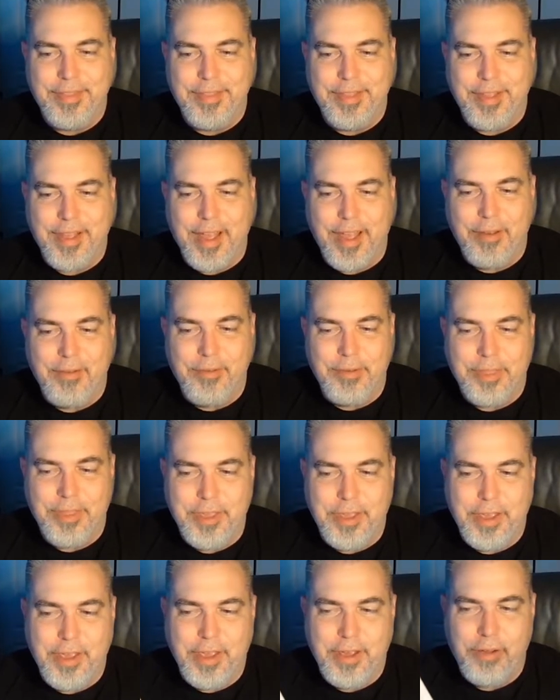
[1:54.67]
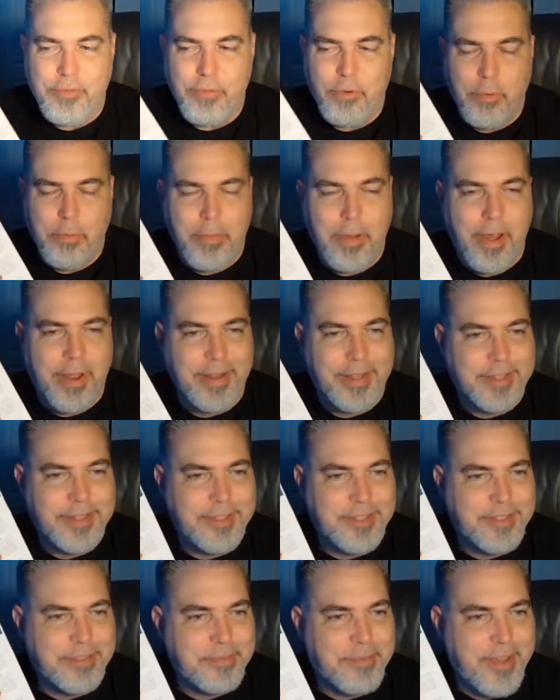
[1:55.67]
guy with the robotic
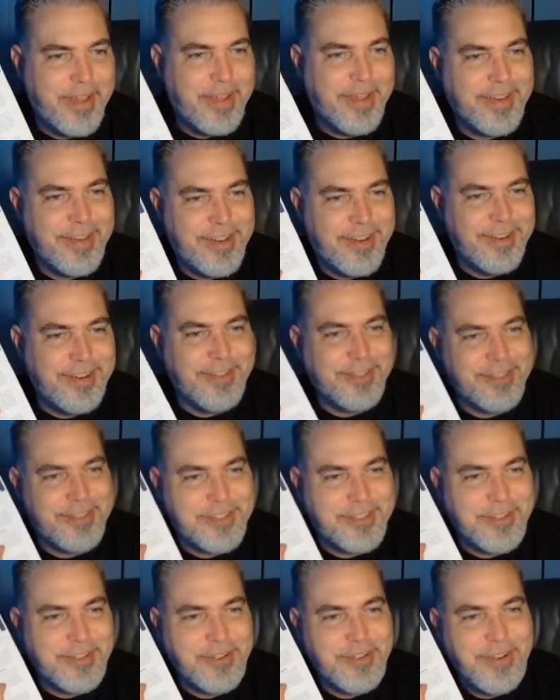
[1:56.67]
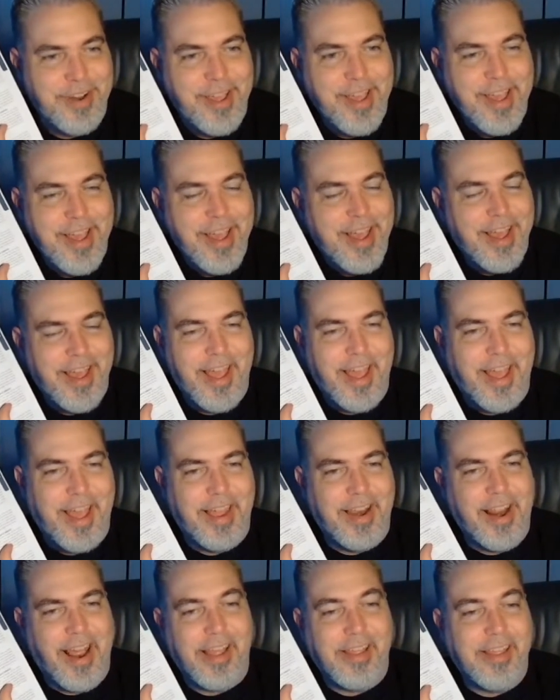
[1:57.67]
suspenders suit.
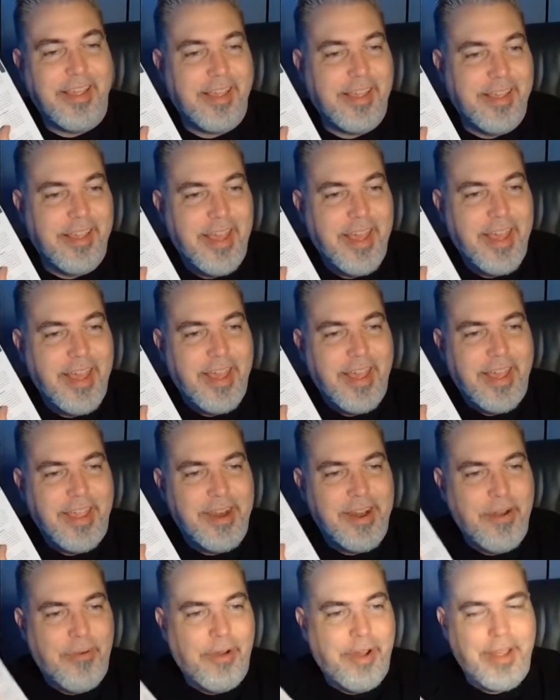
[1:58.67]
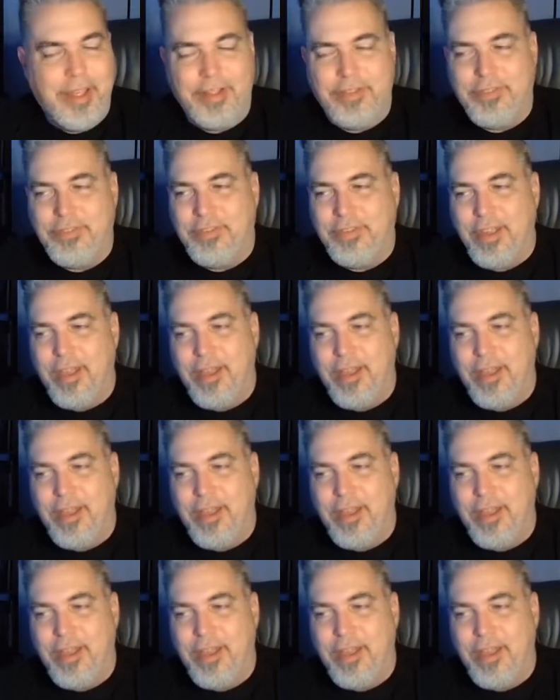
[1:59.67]
And you know what? It's